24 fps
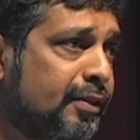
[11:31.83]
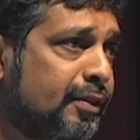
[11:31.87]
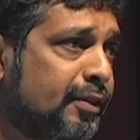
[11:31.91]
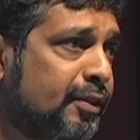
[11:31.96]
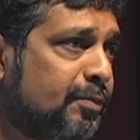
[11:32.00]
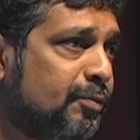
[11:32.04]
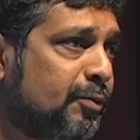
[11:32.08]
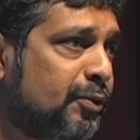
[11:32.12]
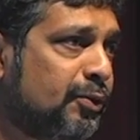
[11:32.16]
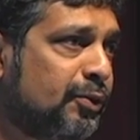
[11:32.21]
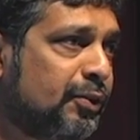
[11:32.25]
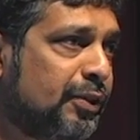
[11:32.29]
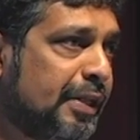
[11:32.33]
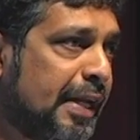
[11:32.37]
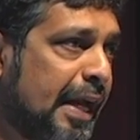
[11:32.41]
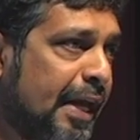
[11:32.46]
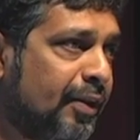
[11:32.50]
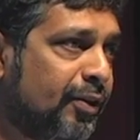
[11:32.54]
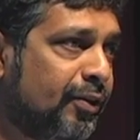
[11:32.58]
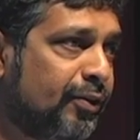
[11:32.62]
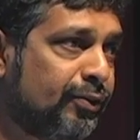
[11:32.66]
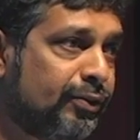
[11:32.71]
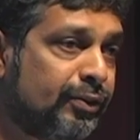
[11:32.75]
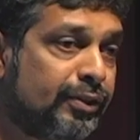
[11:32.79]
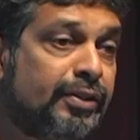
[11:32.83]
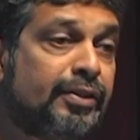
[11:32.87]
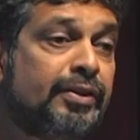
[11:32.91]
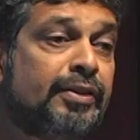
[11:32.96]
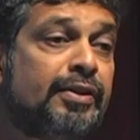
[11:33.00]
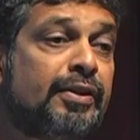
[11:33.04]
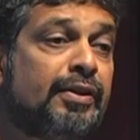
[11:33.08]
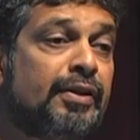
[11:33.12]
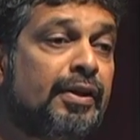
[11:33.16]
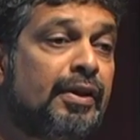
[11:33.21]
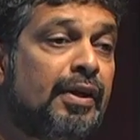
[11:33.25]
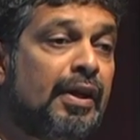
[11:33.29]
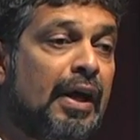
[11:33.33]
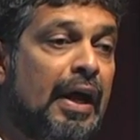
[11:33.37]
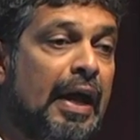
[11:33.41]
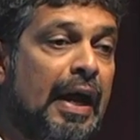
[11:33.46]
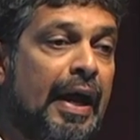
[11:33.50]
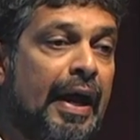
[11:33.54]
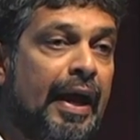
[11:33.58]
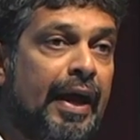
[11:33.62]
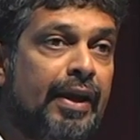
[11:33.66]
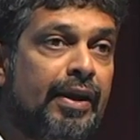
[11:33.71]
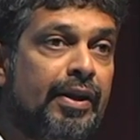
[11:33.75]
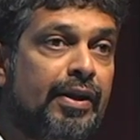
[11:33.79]
Jim Coonan and Noonan,
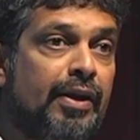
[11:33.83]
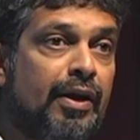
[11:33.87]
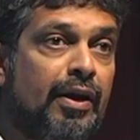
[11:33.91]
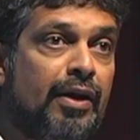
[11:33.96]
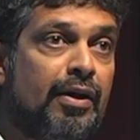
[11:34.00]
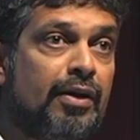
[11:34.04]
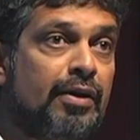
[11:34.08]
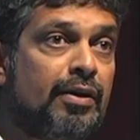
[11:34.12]
and